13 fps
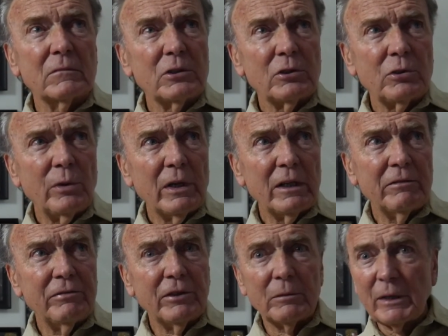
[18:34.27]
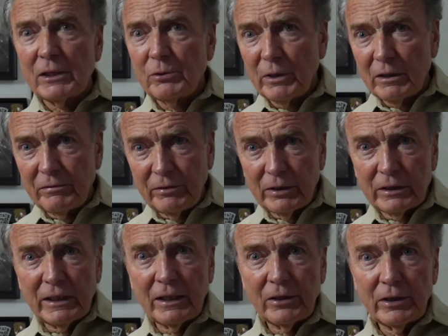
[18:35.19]
20 foot by 20
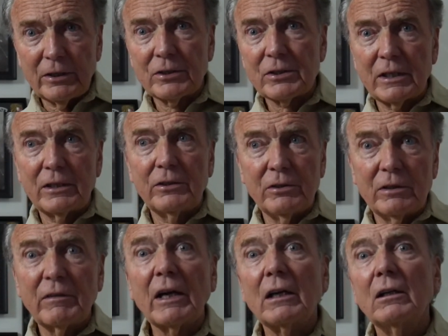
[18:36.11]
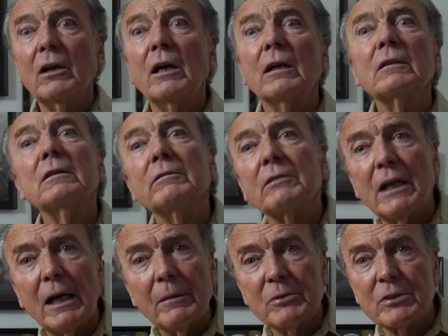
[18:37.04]
foot areas, and you've got a lot of
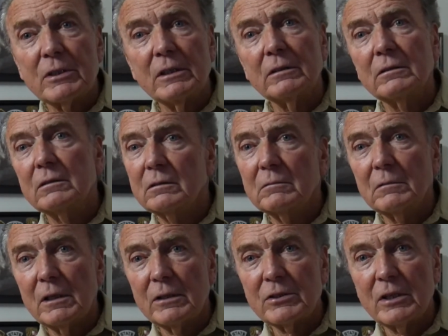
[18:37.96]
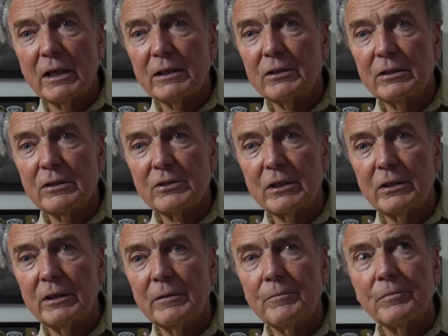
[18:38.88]
cops to assign to this
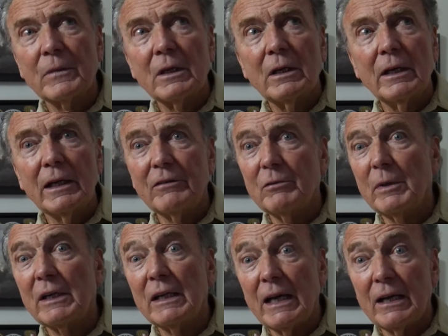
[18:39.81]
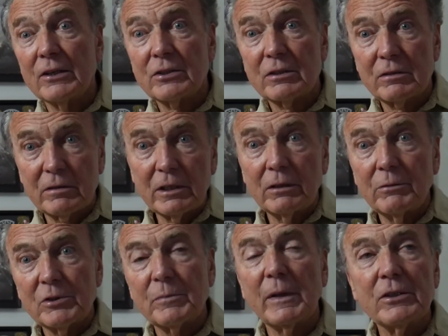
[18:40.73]
area, and everybody has their
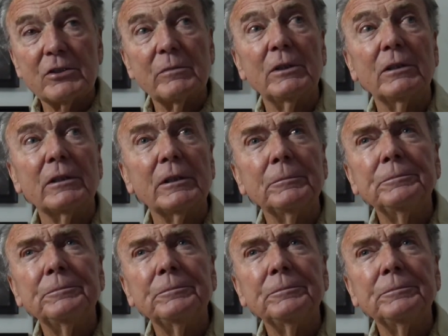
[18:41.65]
responsibility.